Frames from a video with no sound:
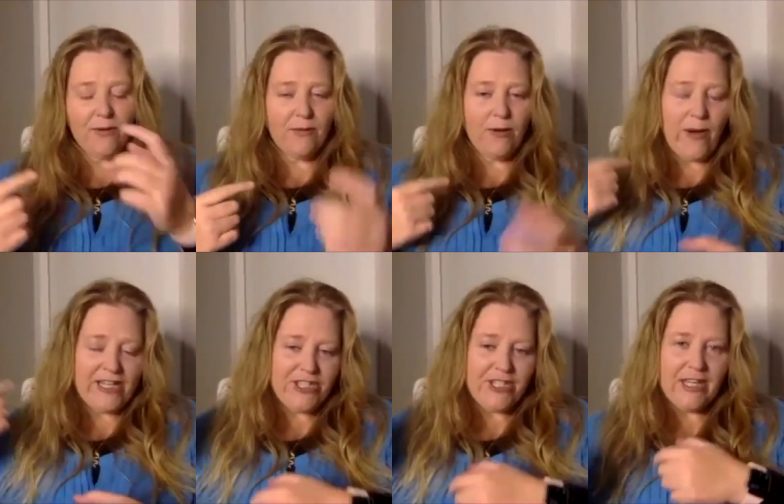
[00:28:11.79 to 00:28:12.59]

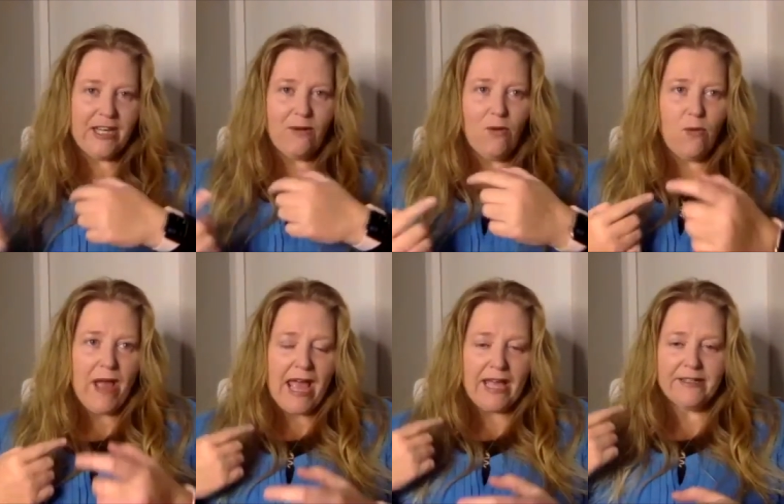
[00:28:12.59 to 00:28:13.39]
questioning
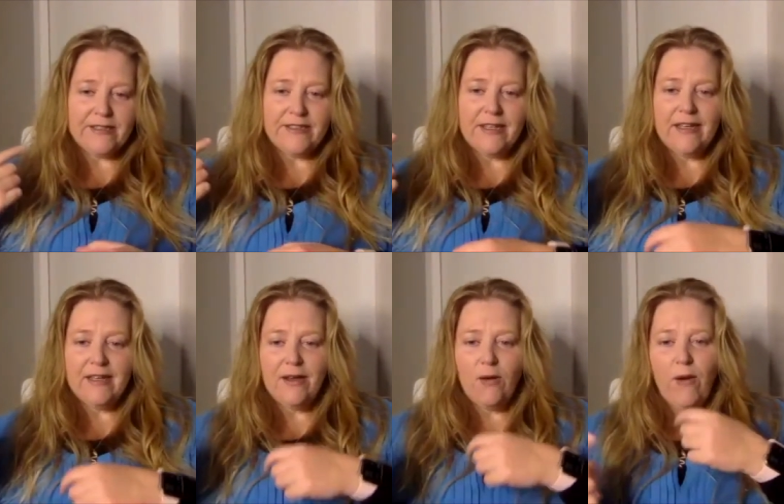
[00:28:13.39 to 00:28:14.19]
where does
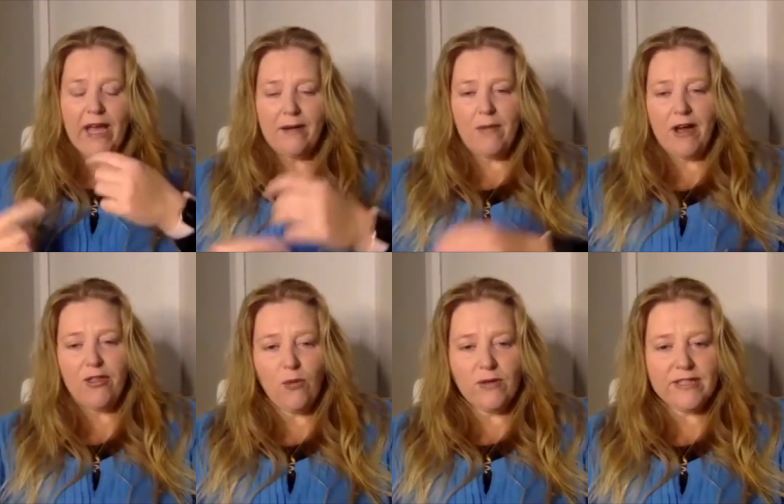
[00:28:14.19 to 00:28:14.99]
where do my
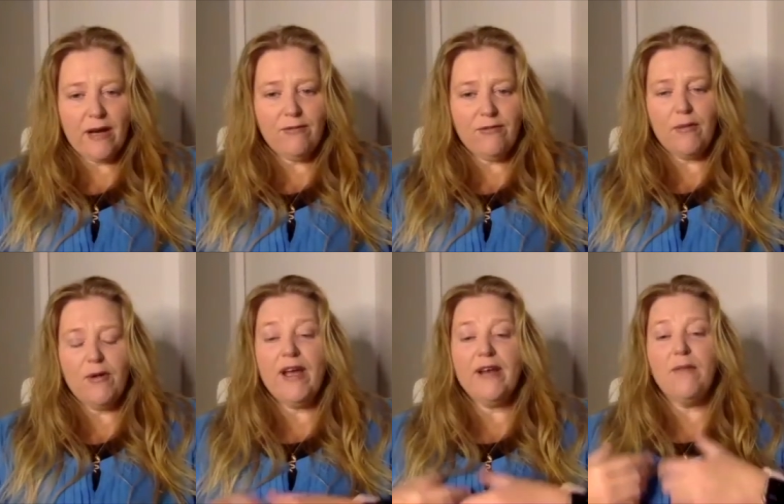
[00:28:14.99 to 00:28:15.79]
thoughts come from and
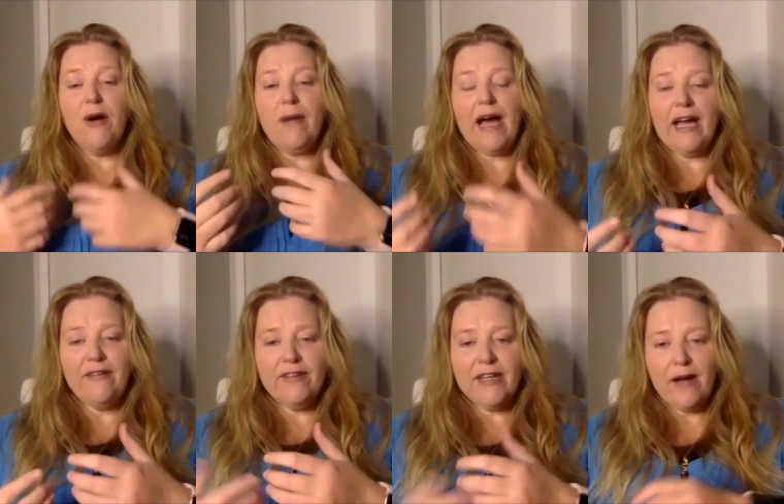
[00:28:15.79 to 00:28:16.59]
where do my
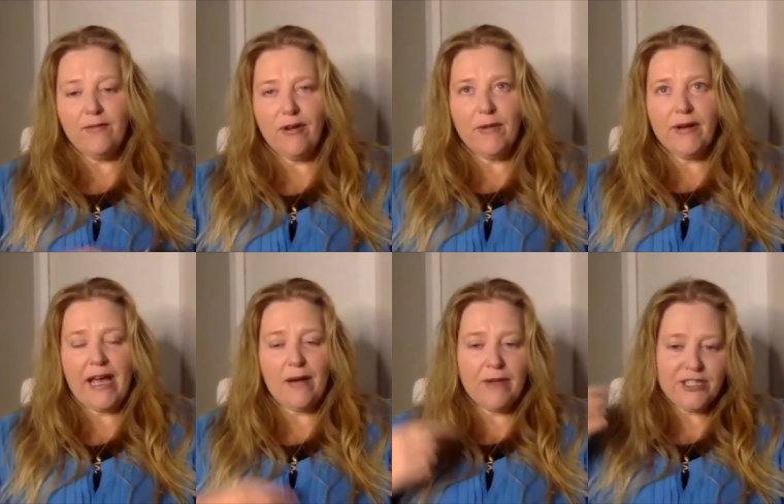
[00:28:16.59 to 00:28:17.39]
behavior come from and how
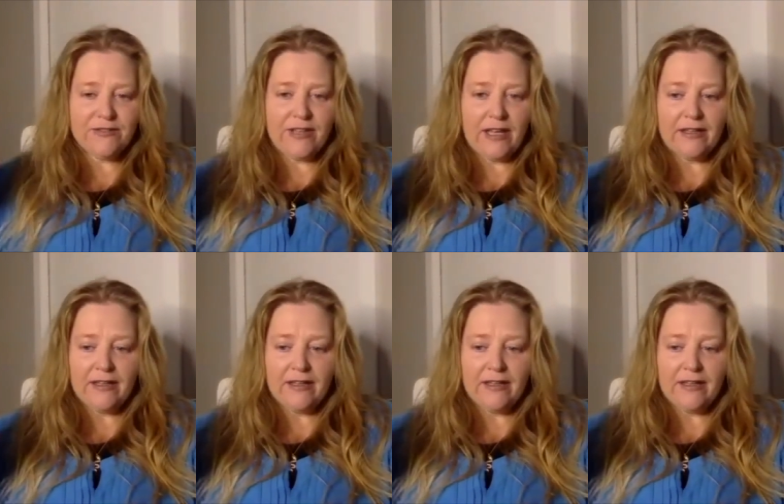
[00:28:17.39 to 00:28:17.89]
much of that